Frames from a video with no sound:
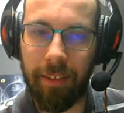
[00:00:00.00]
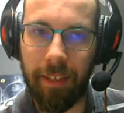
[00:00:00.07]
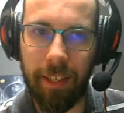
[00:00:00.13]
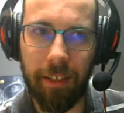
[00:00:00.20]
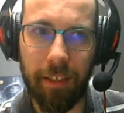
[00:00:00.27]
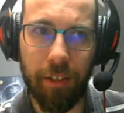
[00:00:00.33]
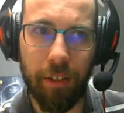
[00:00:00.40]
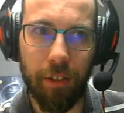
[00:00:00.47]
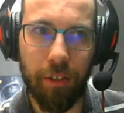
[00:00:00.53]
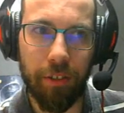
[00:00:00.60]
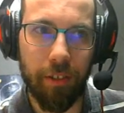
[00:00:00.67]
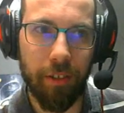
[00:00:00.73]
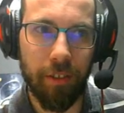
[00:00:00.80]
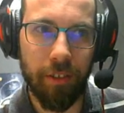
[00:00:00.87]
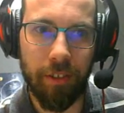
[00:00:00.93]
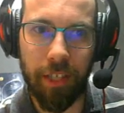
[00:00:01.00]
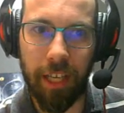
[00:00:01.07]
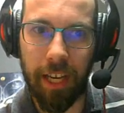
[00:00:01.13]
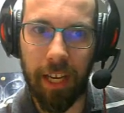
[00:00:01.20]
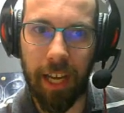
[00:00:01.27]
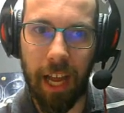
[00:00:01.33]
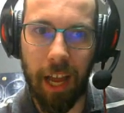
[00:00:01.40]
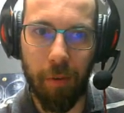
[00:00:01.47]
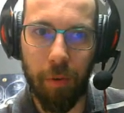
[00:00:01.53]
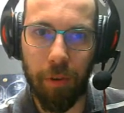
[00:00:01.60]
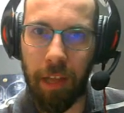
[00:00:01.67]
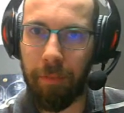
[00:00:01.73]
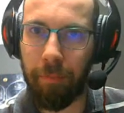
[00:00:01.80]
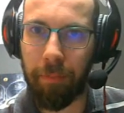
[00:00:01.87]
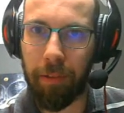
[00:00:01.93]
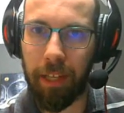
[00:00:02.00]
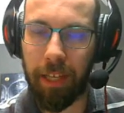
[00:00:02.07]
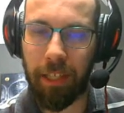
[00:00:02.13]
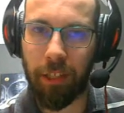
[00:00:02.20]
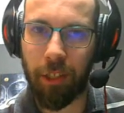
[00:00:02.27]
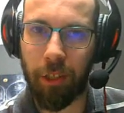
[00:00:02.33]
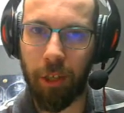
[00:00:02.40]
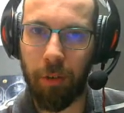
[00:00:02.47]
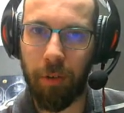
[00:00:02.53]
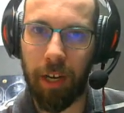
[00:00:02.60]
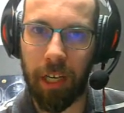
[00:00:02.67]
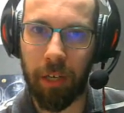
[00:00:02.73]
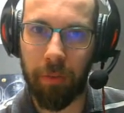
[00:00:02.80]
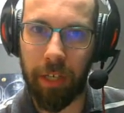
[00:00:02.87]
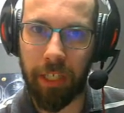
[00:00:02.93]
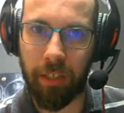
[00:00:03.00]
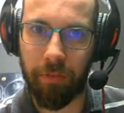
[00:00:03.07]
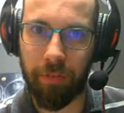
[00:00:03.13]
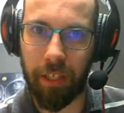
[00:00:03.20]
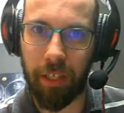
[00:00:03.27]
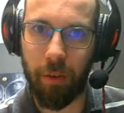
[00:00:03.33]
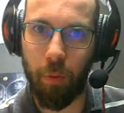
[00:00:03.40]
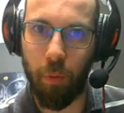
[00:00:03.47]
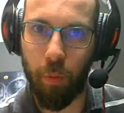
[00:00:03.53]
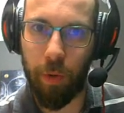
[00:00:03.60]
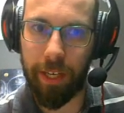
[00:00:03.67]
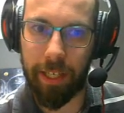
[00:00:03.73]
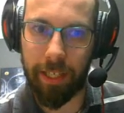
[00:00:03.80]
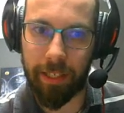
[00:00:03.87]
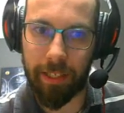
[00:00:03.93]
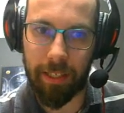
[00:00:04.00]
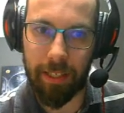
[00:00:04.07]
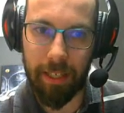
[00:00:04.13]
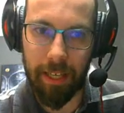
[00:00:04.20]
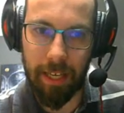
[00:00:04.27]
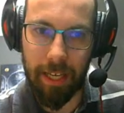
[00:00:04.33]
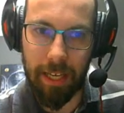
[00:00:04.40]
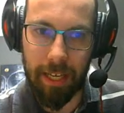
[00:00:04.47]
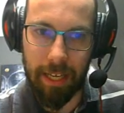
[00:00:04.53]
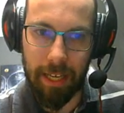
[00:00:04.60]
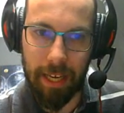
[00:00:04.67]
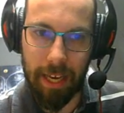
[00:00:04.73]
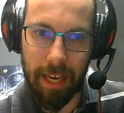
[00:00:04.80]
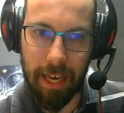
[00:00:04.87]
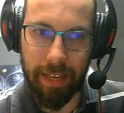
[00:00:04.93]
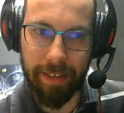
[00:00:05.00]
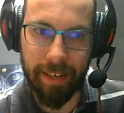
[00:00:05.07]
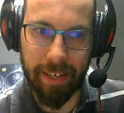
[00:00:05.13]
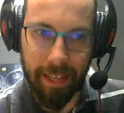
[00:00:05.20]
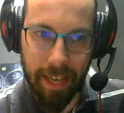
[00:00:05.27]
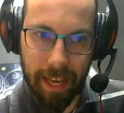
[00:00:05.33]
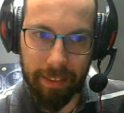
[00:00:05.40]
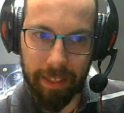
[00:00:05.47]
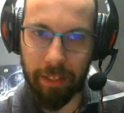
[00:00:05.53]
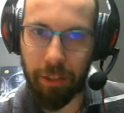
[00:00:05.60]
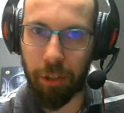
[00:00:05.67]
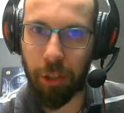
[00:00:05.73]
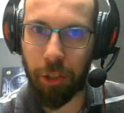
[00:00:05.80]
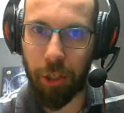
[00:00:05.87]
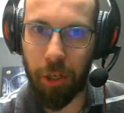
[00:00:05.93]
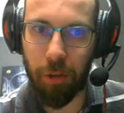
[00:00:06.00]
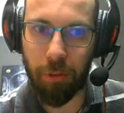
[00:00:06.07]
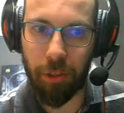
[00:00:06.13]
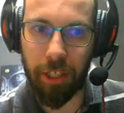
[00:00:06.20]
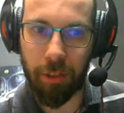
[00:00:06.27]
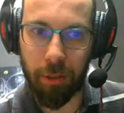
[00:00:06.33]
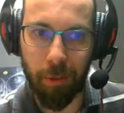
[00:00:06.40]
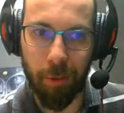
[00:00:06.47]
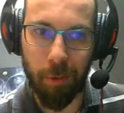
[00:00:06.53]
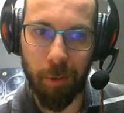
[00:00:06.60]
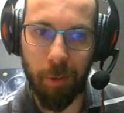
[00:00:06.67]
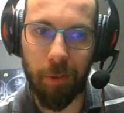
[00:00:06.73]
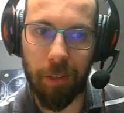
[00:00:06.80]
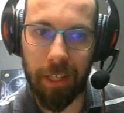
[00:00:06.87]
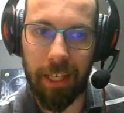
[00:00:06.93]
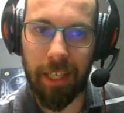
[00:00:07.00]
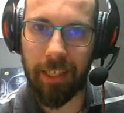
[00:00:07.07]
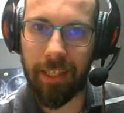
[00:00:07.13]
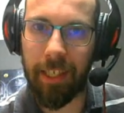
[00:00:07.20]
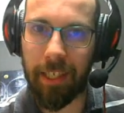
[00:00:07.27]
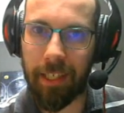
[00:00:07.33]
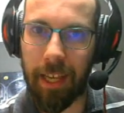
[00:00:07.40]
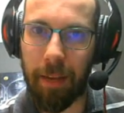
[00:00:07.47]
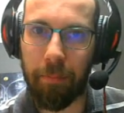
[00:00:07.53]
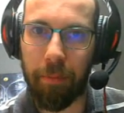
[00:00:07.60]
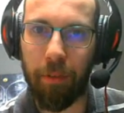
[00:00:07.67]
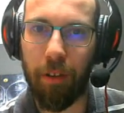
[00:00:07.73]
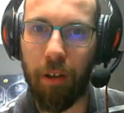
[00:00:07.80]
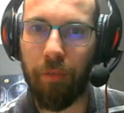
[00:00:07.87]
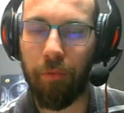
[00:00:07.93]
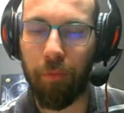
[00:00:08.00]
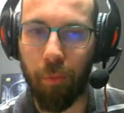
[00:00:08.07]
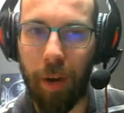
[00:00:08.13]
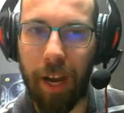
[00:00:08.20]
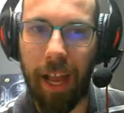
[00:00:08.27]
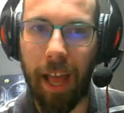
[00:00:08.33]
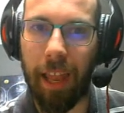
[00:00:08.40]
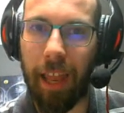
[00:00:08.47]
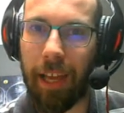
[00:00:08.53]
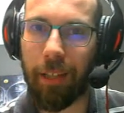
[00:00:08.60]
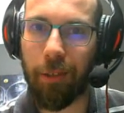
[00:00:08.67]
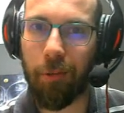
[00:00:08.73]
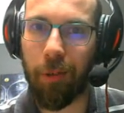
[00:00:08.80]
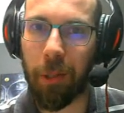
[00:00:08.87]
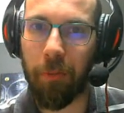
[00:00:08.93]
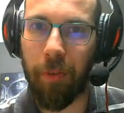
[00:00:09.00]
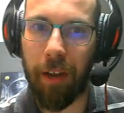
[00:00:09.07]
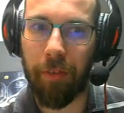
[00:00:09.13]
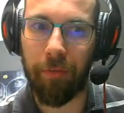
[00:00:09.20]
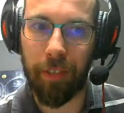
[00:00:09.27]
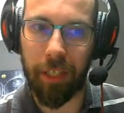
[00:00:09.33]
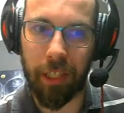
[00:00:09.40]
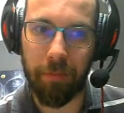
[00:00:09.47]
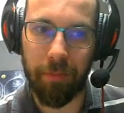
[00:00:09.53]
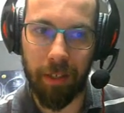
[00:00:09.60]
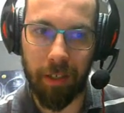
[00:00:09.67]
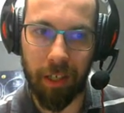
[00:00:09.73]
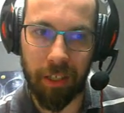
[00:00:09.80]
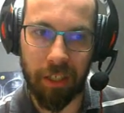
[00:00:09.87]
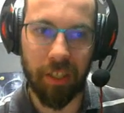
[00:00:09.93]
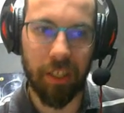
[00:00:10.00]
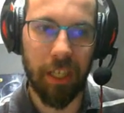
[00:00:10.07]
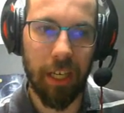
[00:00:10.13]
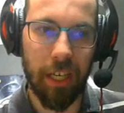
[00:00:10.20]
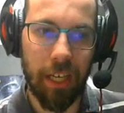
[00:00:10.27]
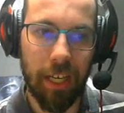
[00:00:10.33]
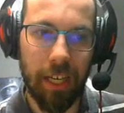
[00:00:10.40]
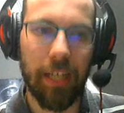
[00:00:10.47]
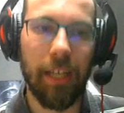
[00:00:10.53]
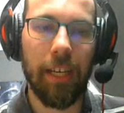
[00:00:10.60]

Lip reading: they didn't think I would have played so aggressively with it. And again, that just shows that Torkoal is the example of why I like doing draft leagues, because